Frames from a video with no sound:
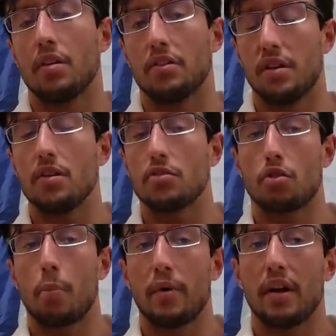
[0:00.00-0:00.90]
This
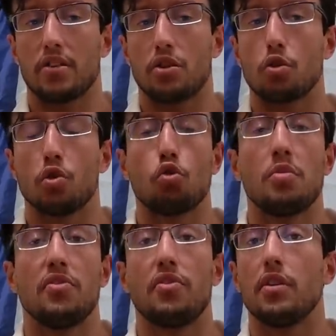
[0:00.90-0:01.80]
topic is not going to
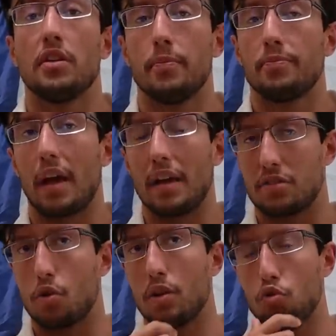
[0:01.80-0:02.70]
be funny.
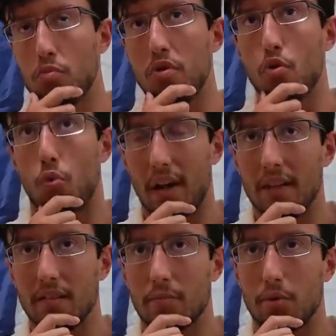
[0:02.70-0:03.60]
It's going to be a
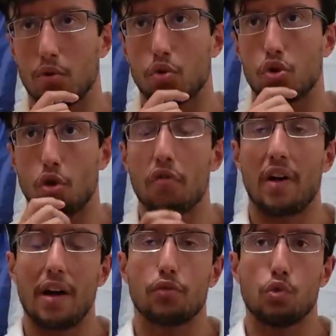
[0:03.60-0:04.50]
rant, but the stuff
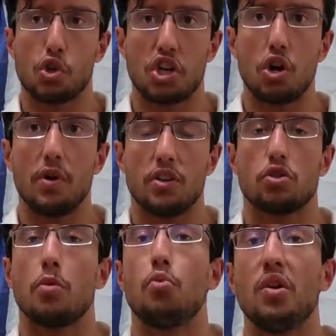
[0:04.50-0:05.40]
I have to share is
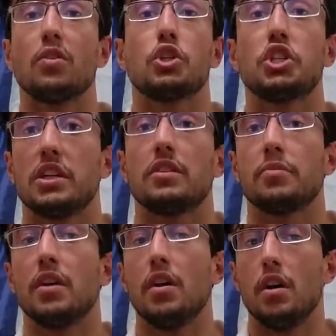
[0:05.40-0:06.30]
some real shit.
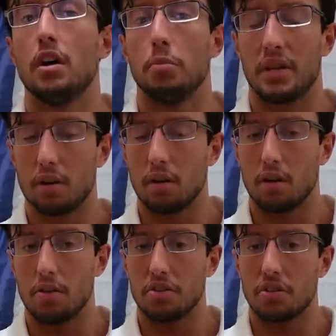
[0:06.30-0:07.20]

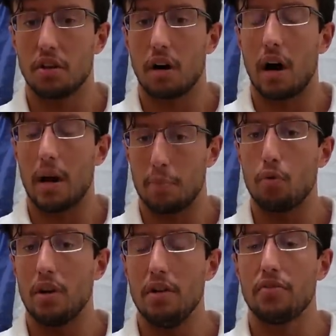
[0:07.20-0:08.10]
Because I
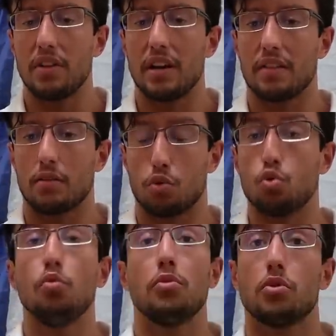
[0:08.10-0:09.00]
believe that
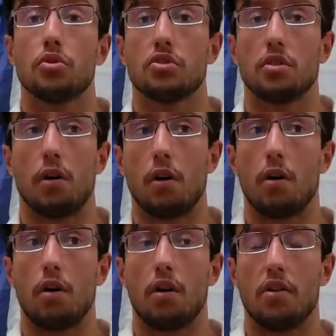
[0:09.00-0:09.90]
Zoomers
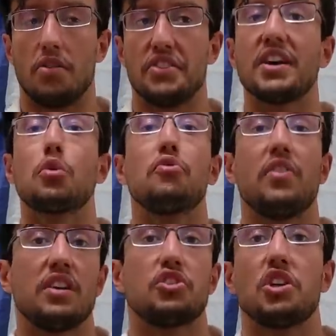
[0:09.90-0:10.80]
are the
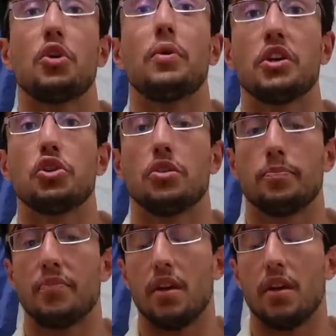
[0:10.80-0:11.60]
sacrifice generation.